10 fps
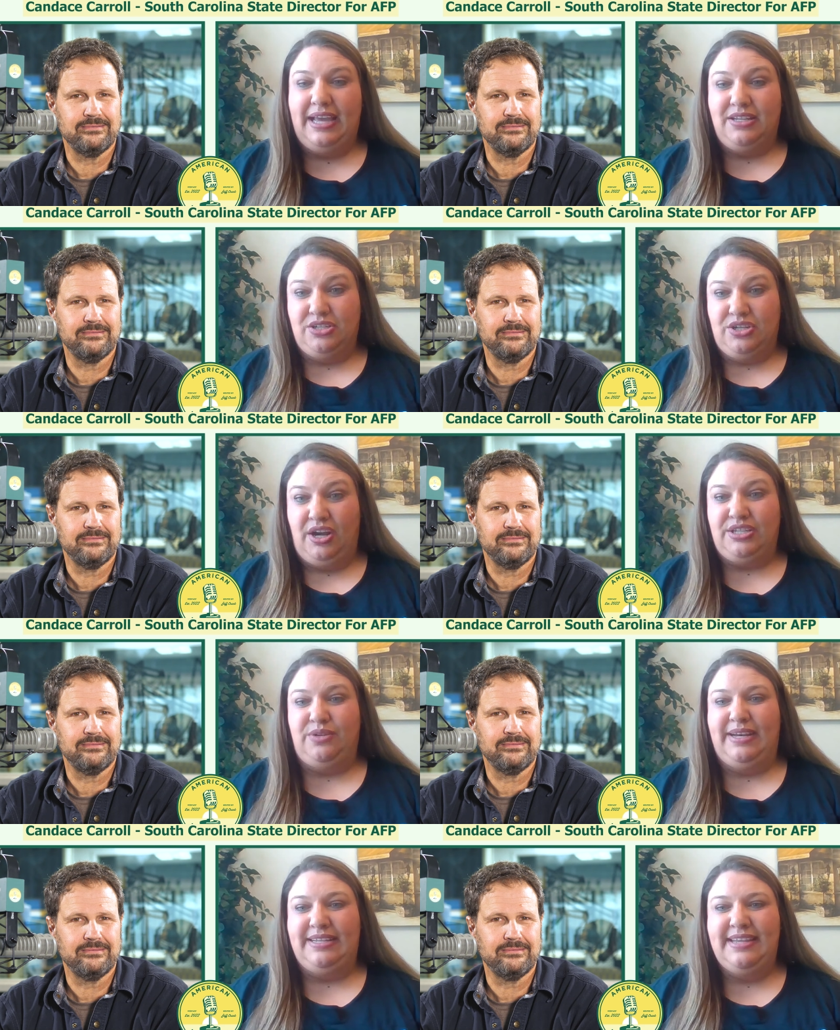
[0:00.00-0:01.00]
Speaker 1: and to talk
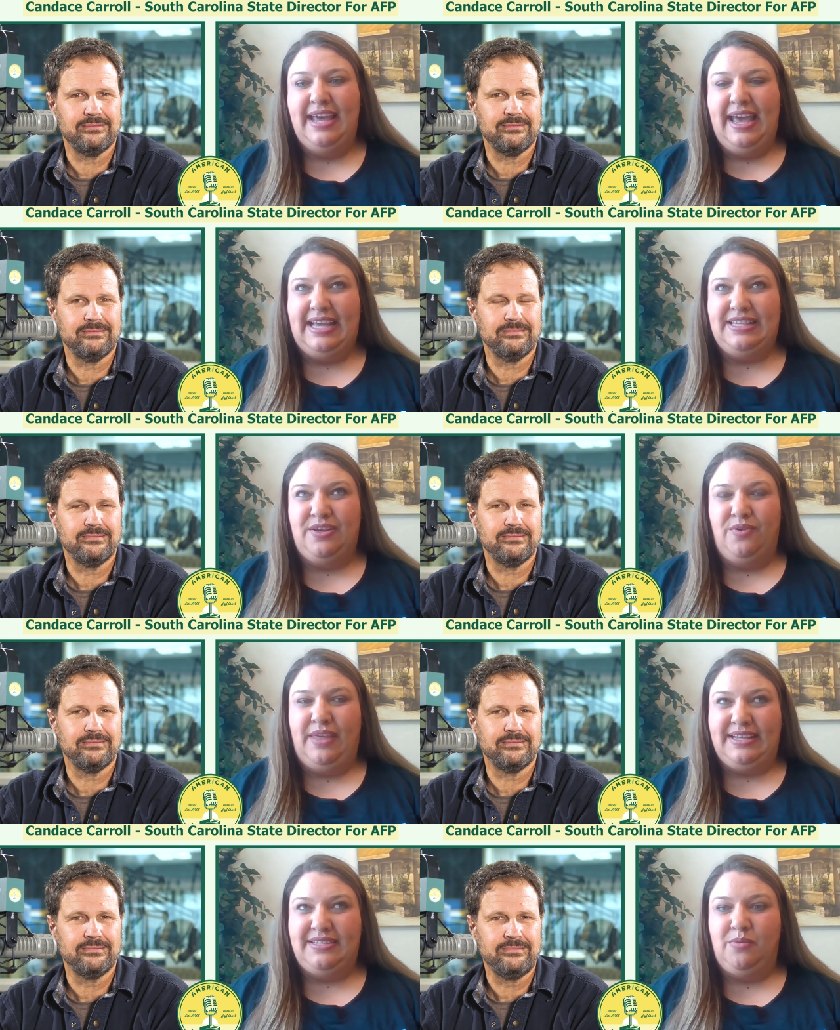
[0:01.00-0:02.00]
to us? And so
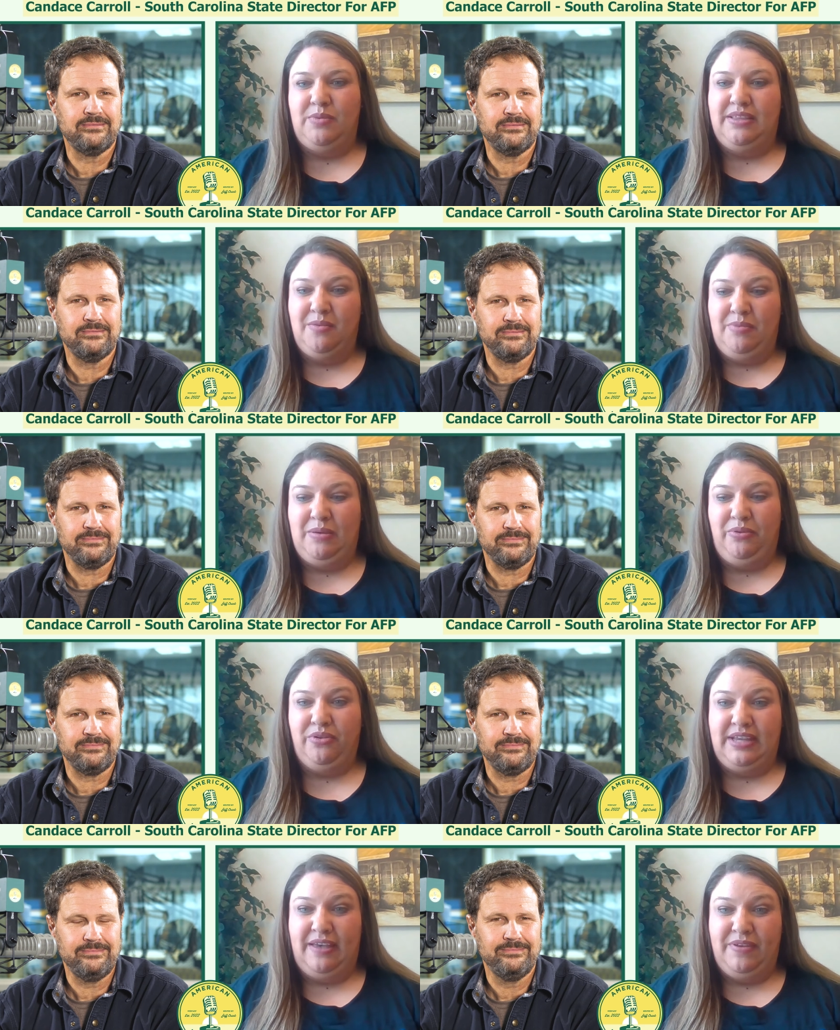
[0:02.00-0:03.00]
that's something that people are
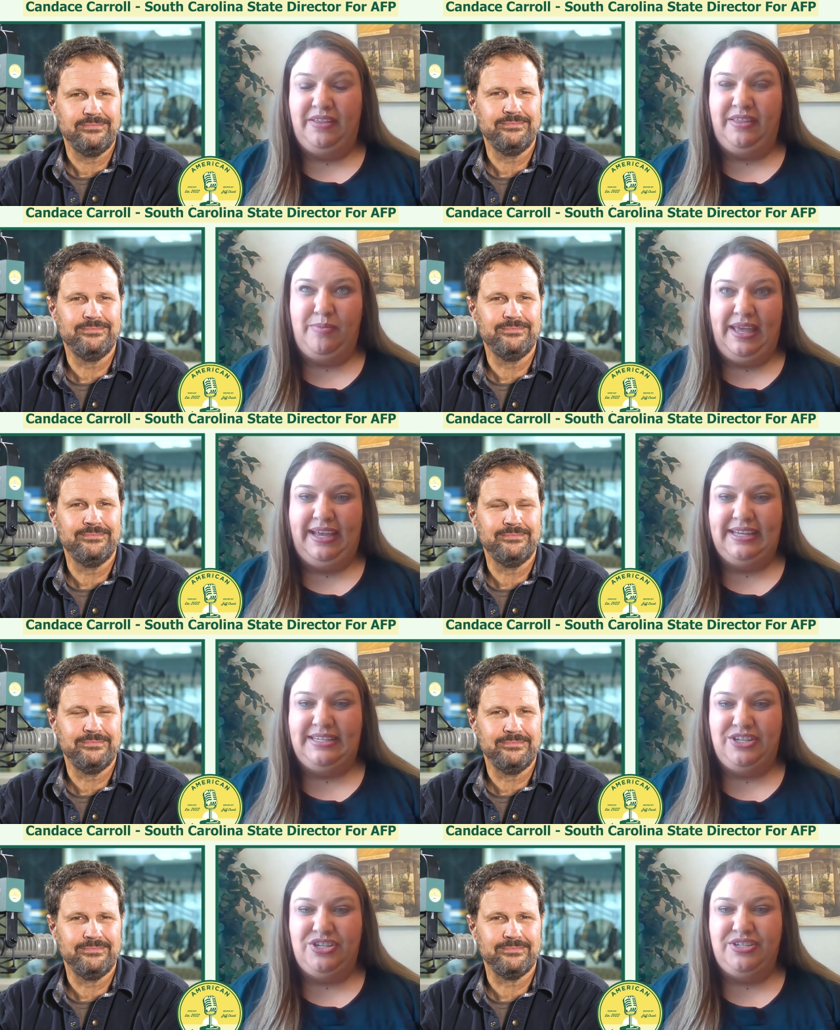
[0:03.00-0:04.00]
definitely paying
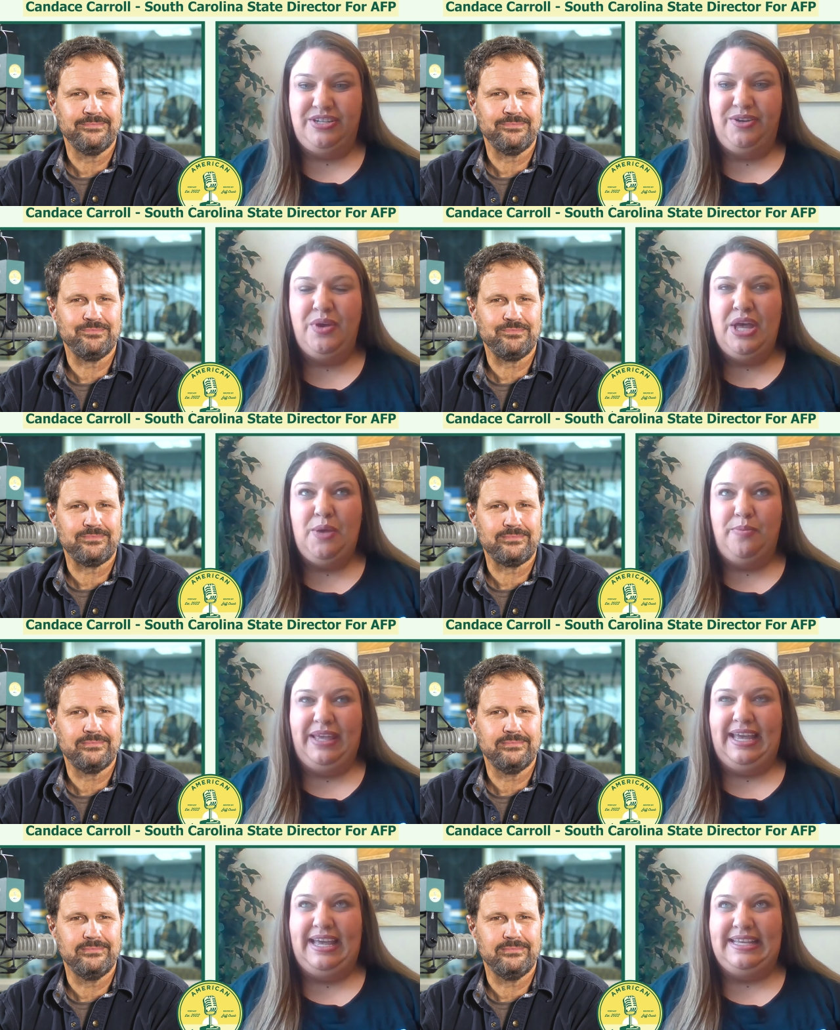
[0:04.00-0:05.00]
attention to,
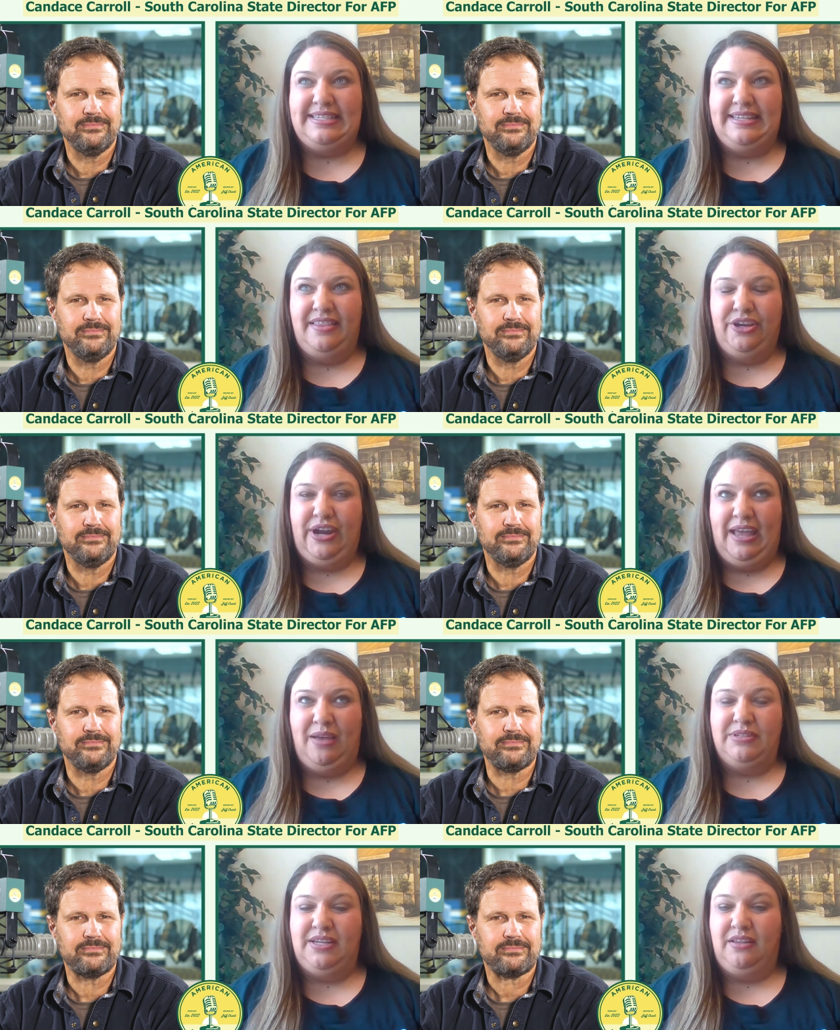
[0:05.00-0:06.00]
because they're
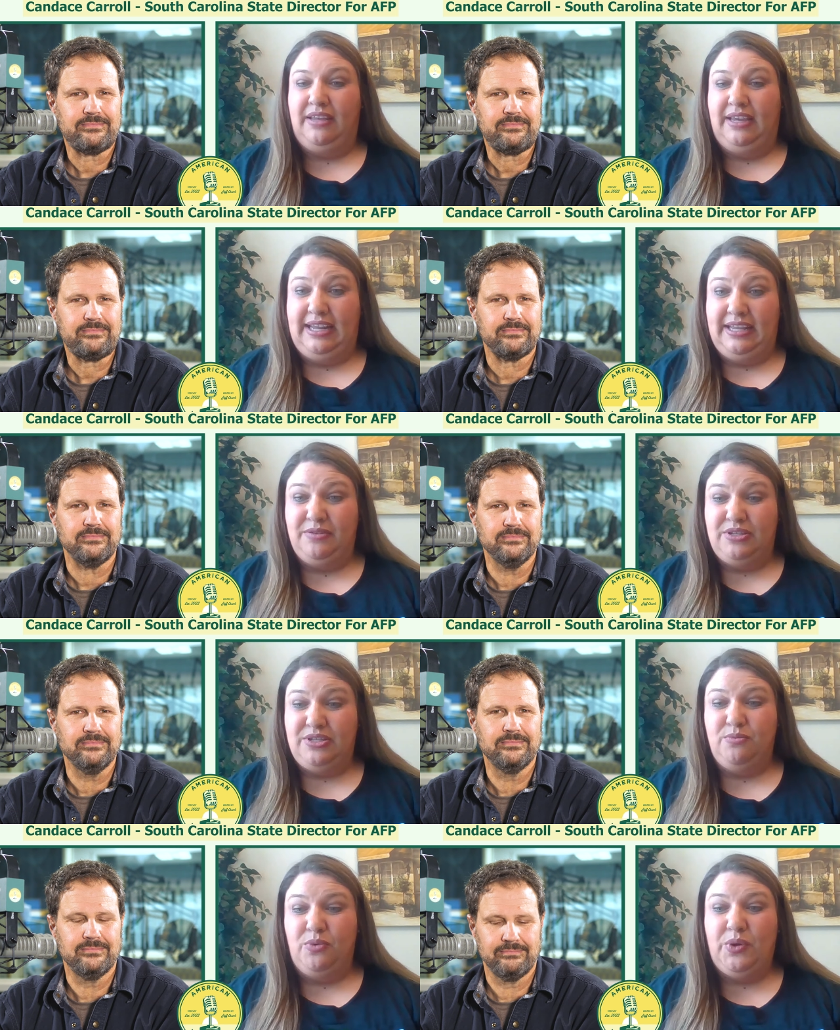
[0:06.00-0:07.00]
able to lean
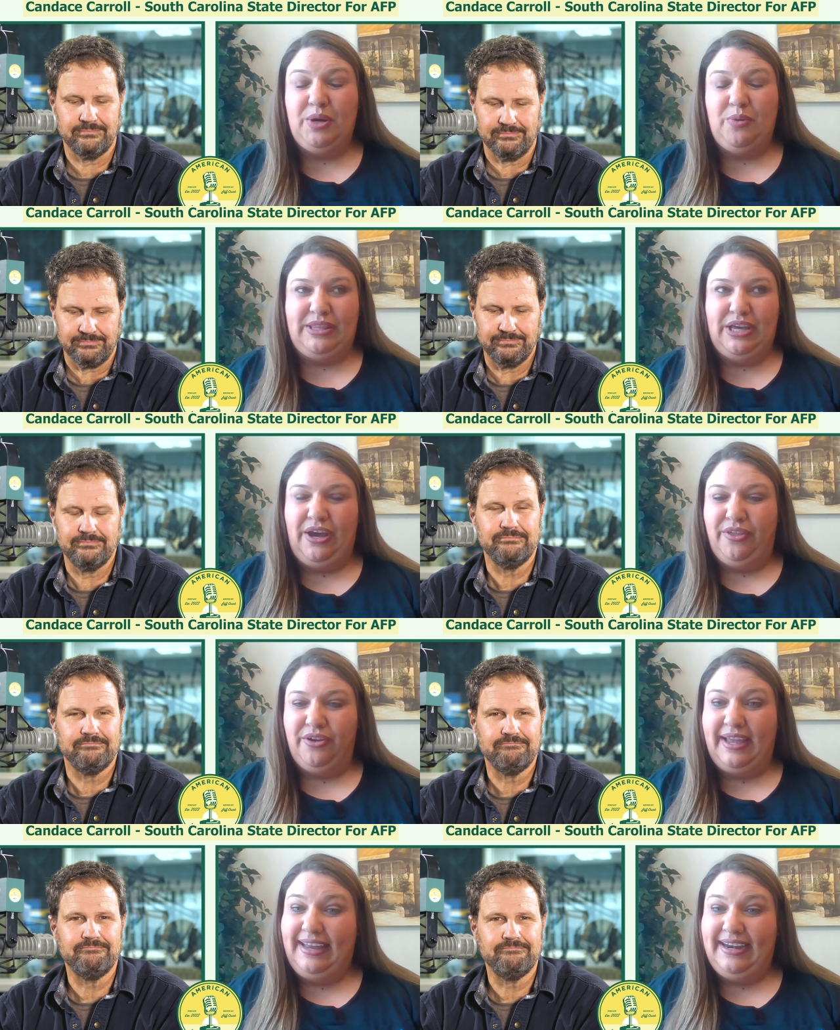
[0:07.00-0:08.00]
into more what the other
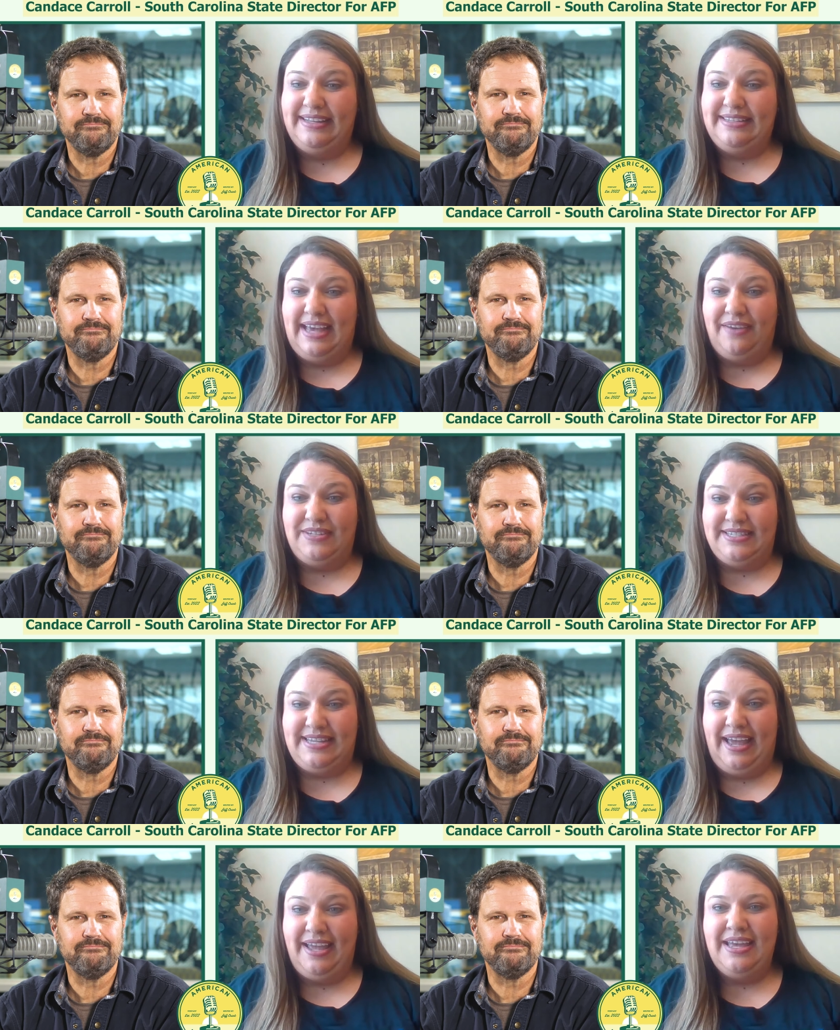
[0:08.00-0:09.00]
candidates have to
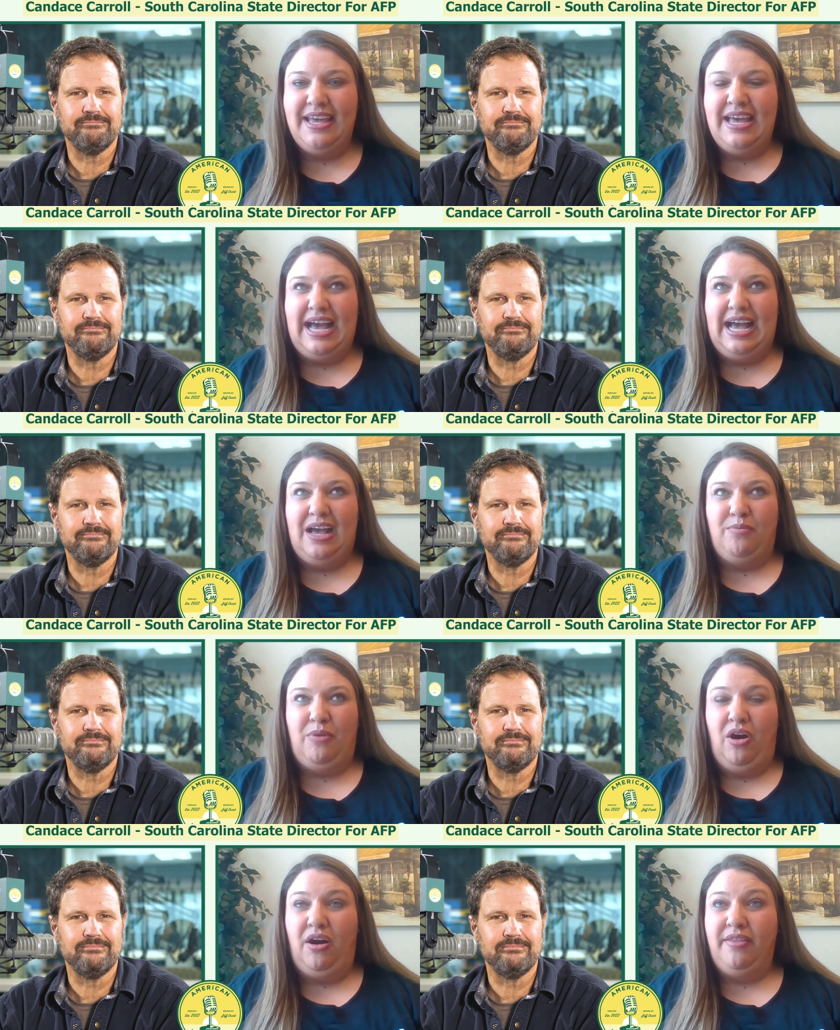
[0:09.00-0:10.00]
say on